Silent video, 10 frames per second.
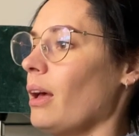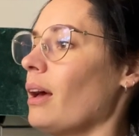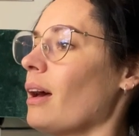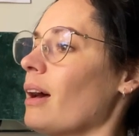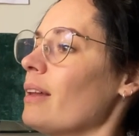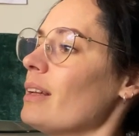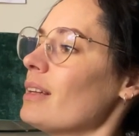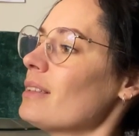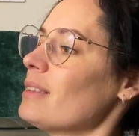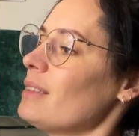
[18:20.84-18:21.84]
And then it
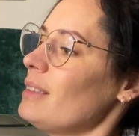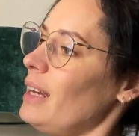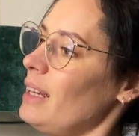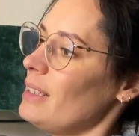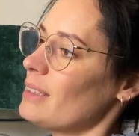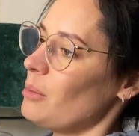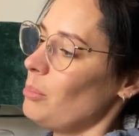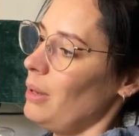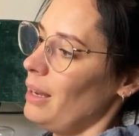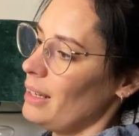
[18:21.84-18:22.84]
stays in
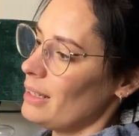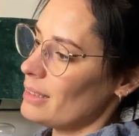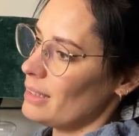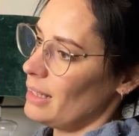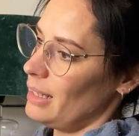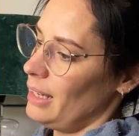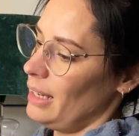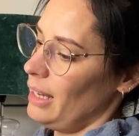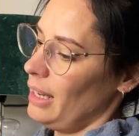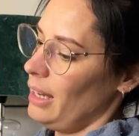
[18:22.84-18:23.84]
place
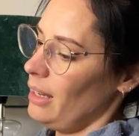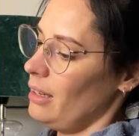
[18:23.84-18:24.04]
there.